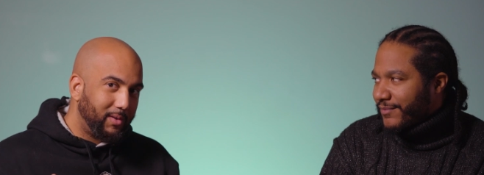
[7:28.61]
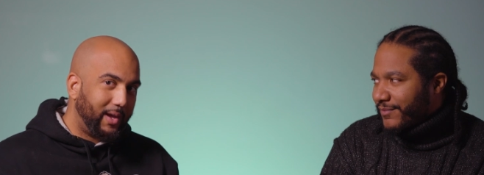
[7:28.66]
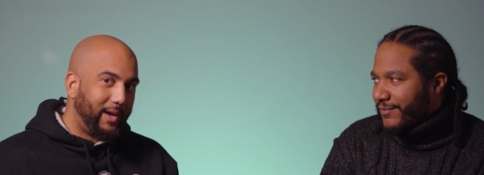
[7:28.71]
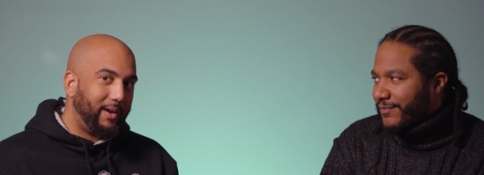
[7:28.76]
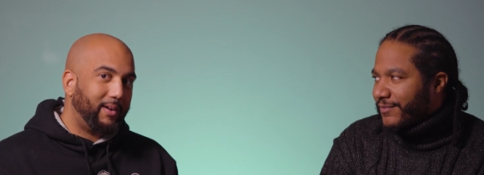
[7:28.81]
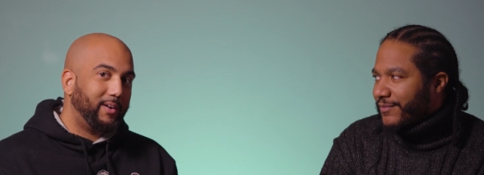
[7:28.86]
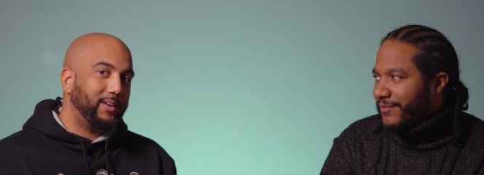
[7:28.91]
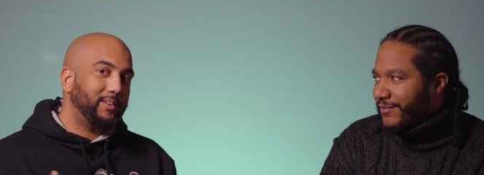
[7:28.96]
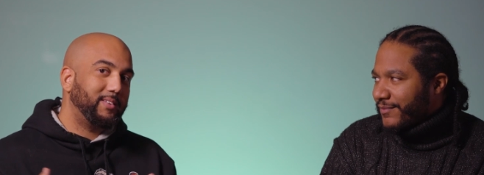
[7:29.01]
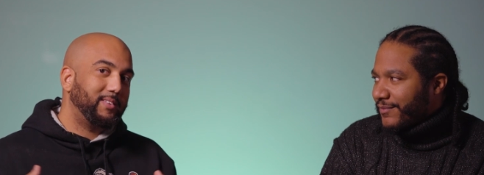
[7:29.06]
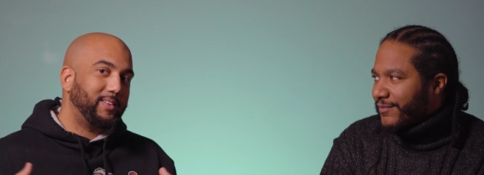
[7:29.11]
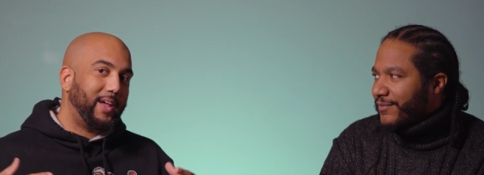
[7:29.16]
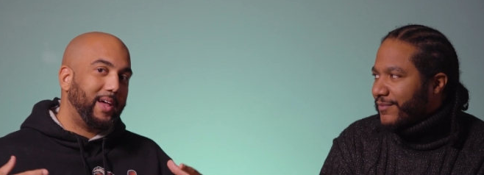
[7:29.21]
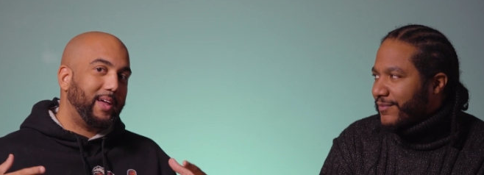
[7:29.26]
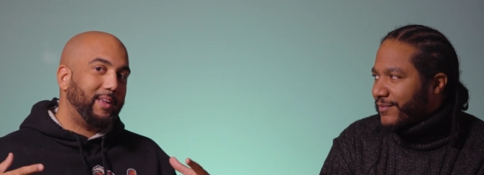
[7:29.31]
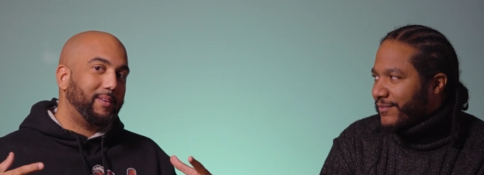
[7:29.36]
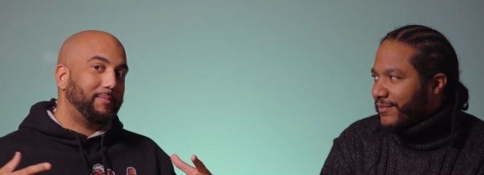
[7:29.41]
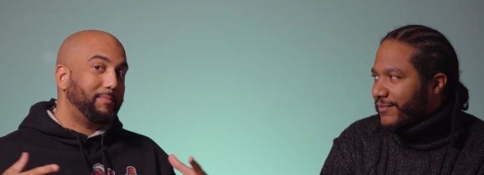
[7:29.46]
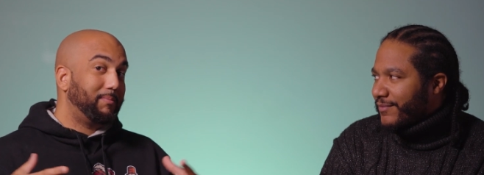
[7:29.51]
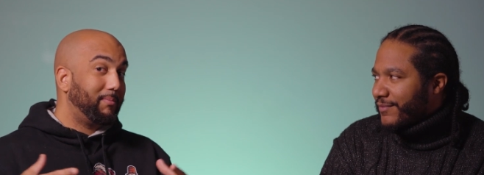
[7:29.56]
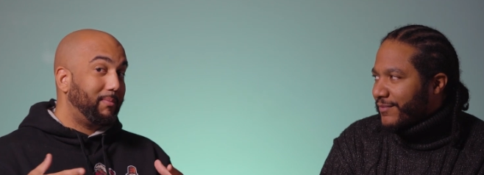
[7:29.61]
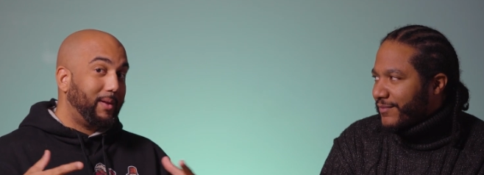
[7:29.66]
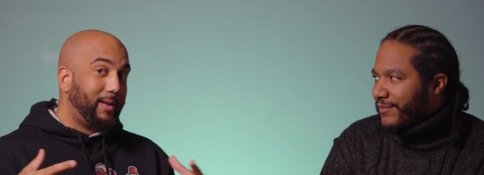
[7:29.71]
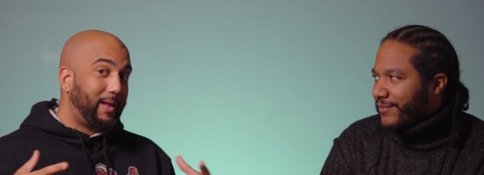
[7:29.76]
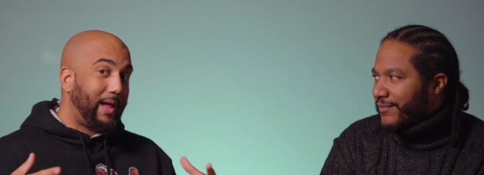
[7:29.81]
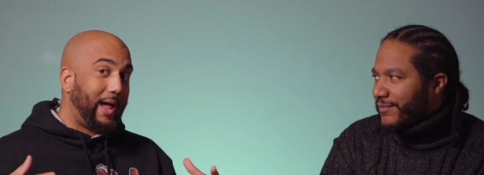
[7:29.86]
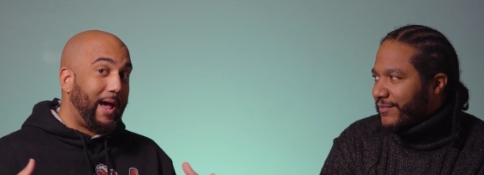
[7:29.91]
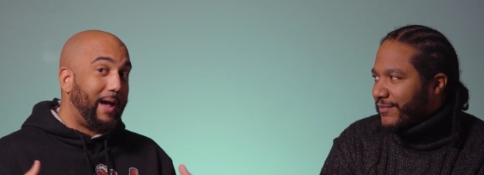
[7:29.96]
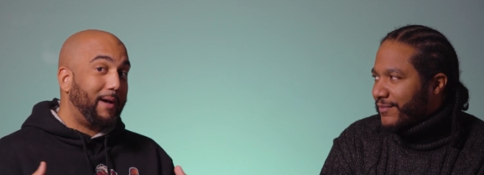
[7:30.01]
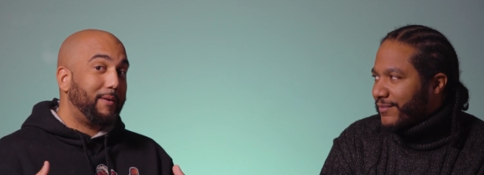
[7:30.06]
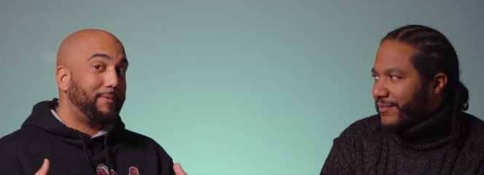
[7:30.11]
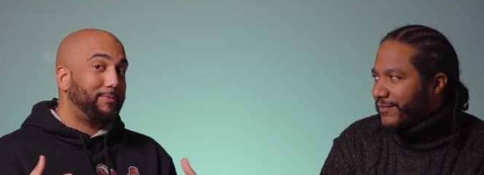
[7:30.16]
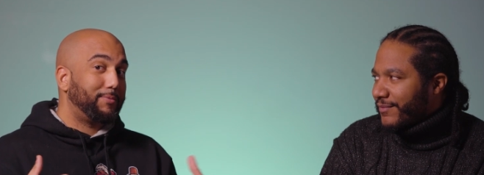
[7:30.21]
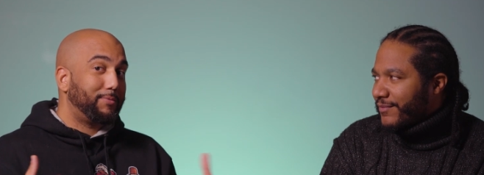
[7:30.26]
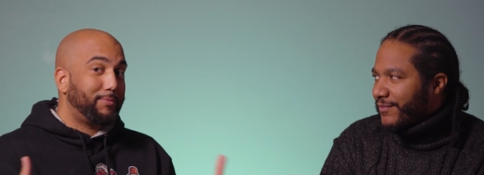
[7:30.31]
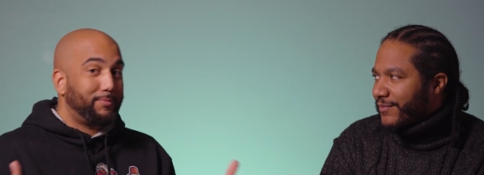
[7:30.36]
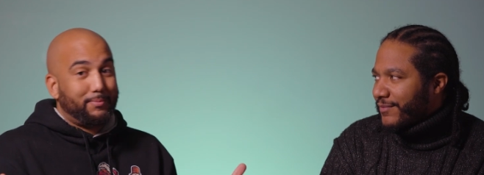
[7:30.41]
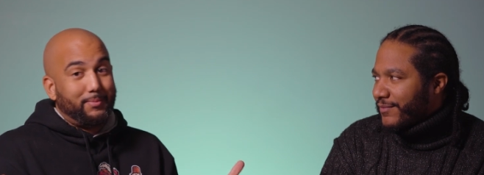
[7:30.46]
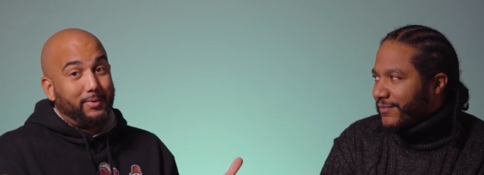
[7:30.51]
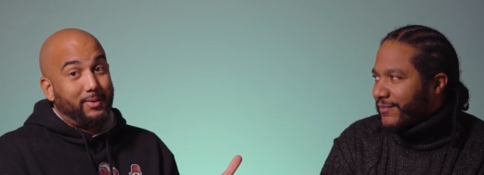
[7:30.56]
Speaker 1: areas that have
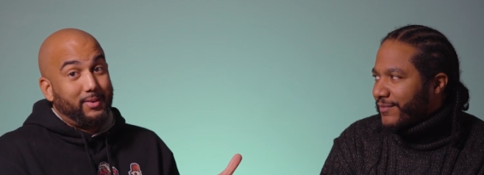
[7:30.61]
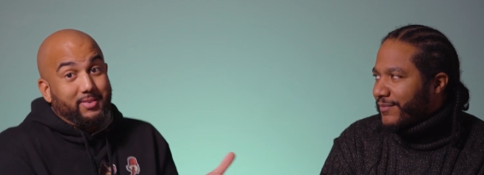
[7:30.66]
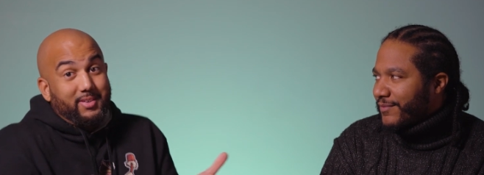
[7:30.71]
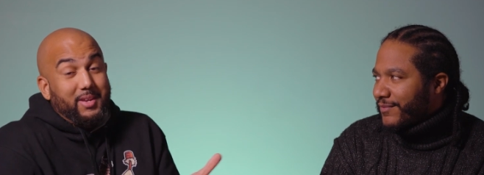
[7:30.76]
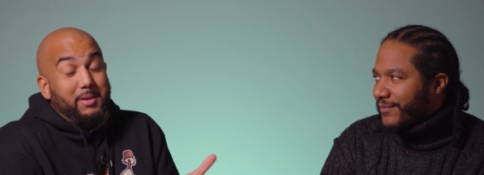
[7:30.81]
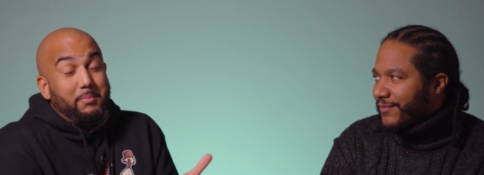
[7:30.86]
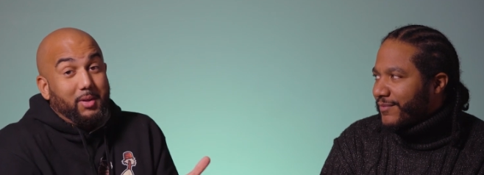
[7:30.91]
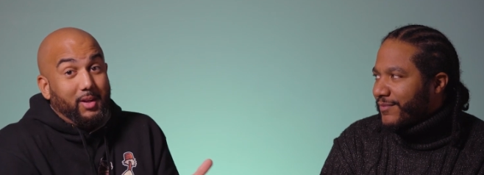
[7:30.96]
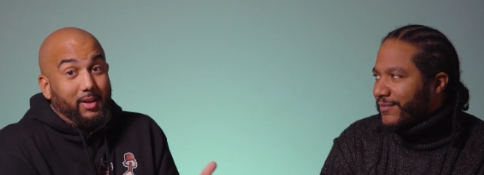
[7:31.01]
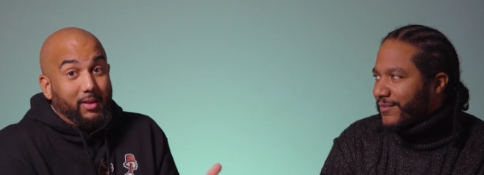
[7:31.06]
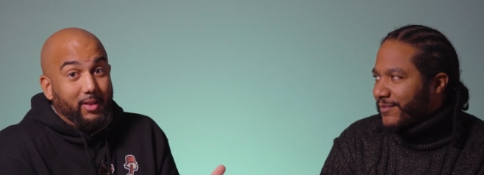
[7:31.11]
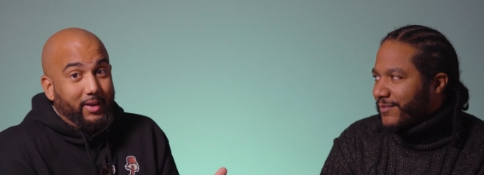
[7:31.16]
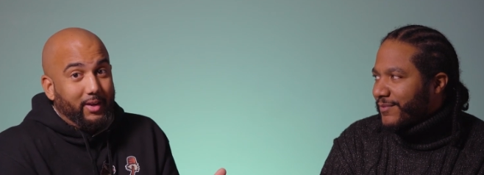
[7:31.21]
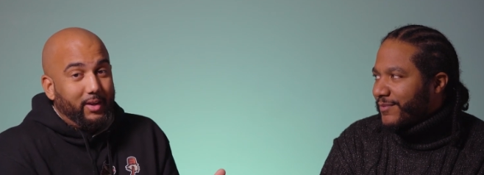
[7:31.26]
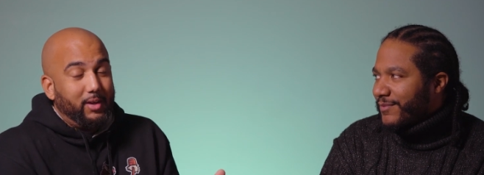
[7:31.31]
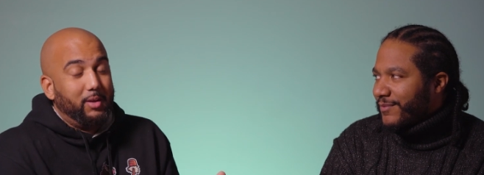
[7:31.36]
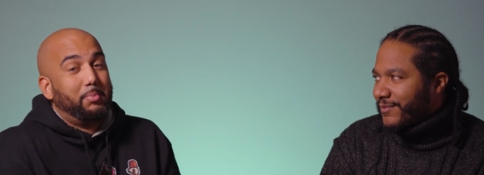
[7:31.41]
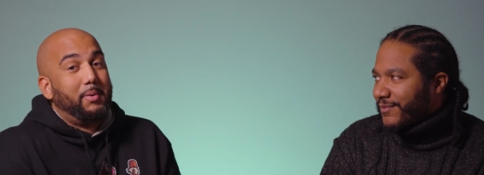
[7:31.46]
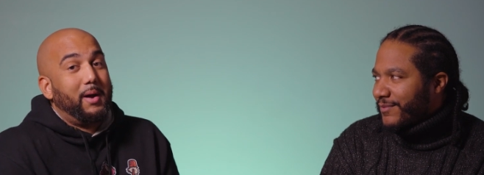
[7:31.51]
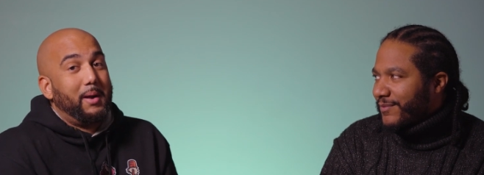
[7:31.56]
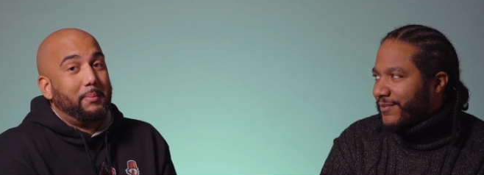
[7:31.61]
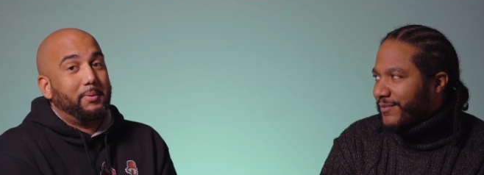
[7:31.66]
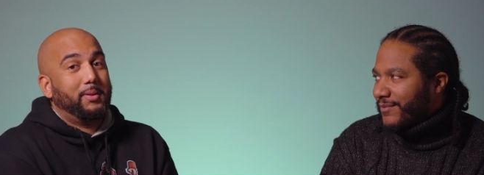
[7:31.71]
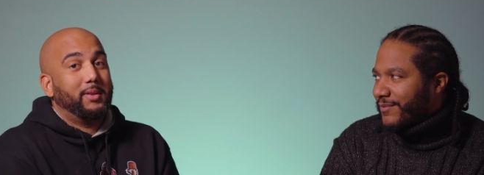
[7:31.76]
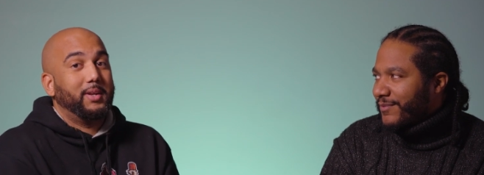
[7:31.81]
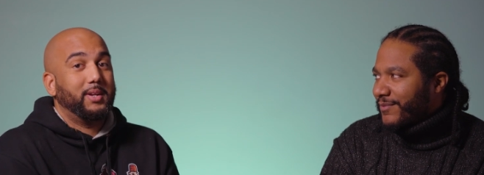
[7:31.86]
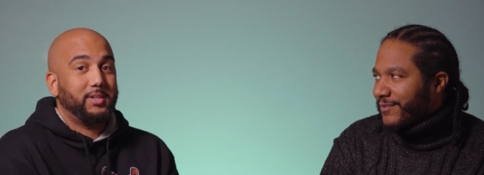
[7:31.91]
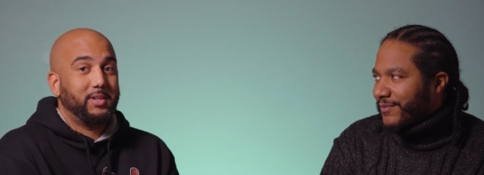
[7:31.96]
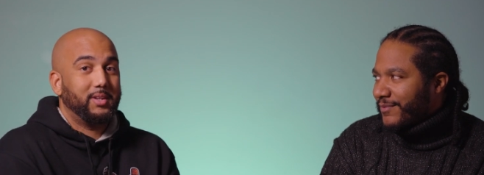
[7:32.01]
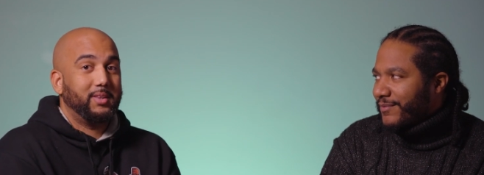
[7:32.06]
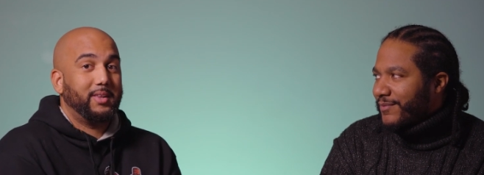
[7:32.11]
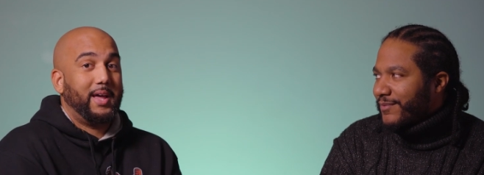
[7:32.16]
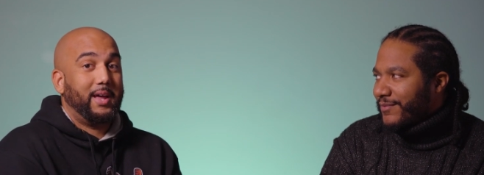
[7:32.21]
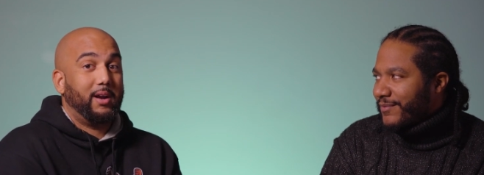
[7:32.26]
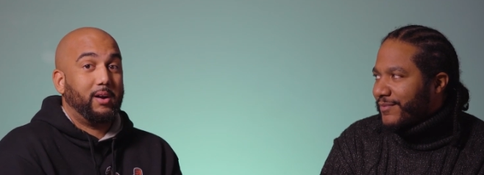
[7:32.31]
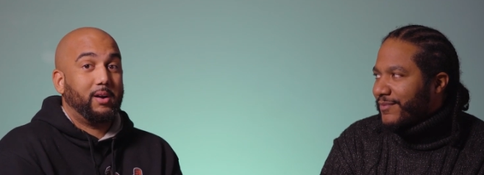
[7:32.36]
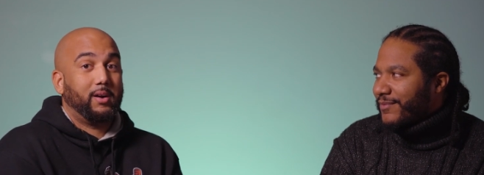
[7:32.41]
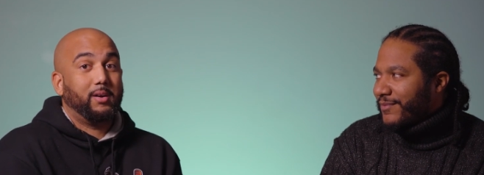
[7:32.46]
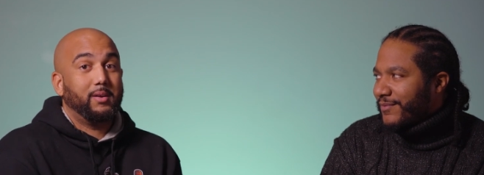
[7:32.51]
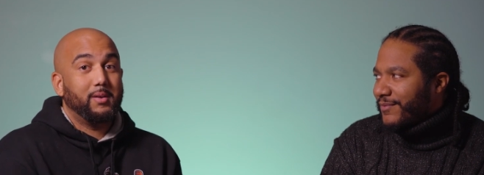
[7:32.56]
seemingly a good population that
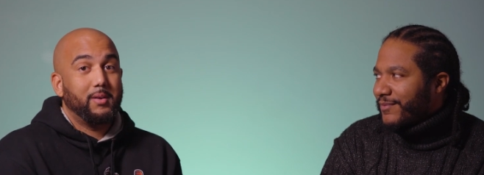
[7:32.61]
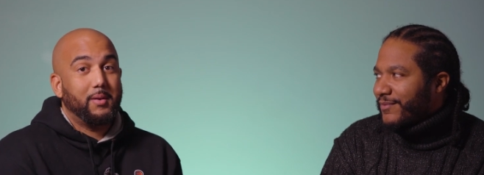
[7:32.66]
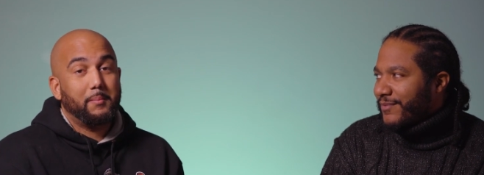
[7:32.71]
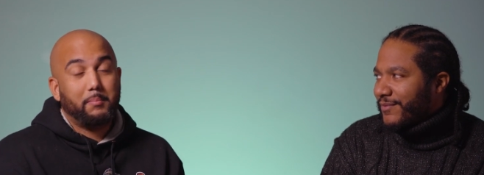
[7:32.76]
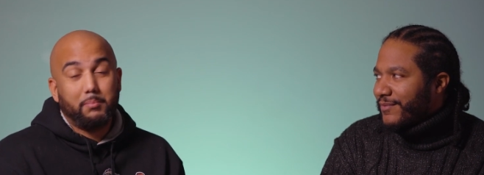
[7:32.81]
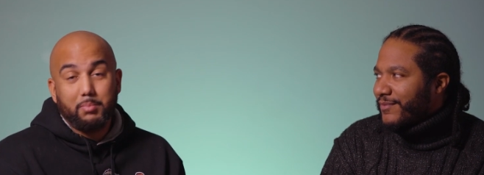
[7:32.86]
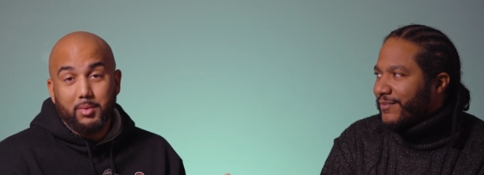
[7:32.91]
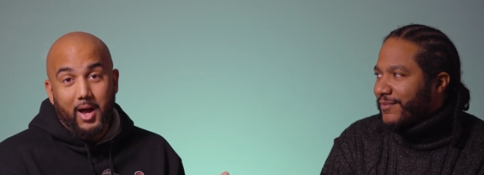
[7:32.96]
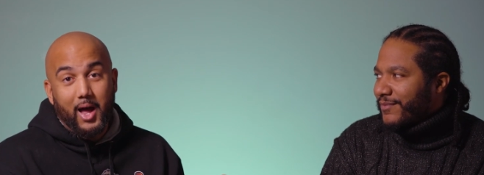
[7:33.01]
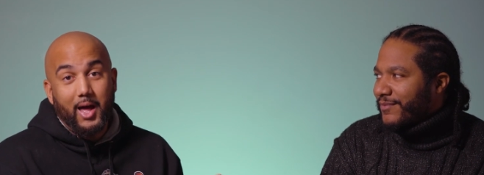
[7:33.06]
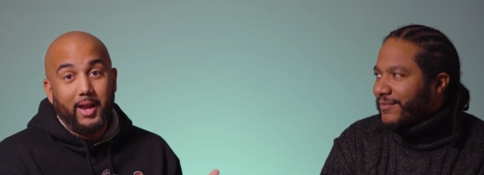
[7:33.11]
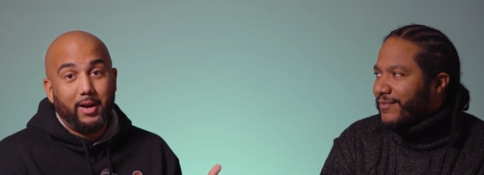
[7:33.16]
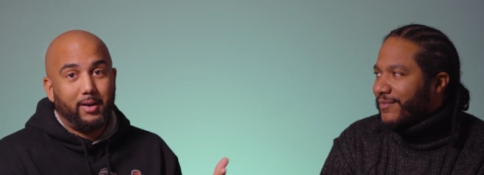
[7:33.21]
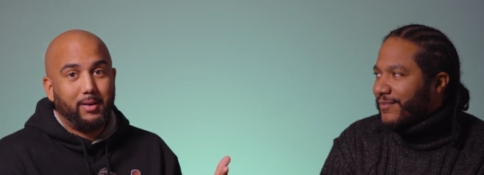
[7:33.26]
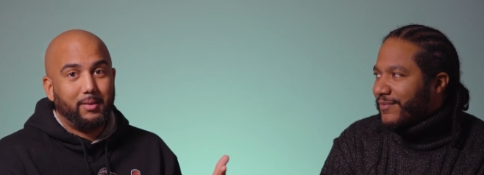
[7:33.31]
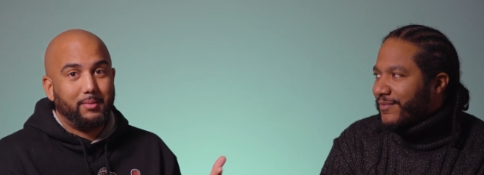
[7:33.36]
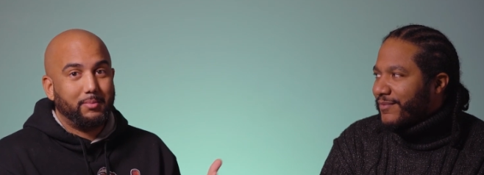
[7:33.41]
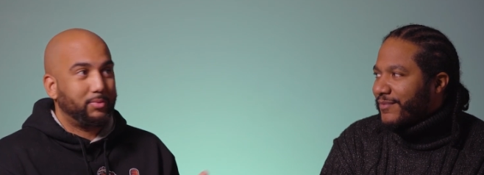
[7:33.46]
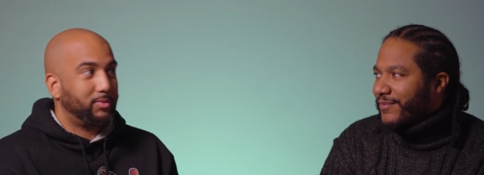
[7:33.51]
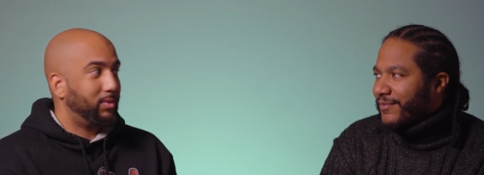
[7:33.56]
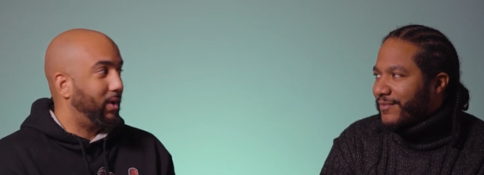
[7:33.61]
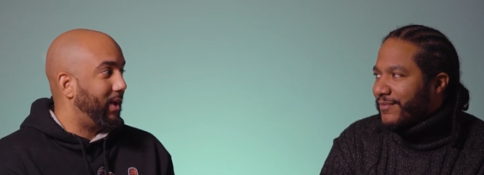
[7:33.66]
are kind of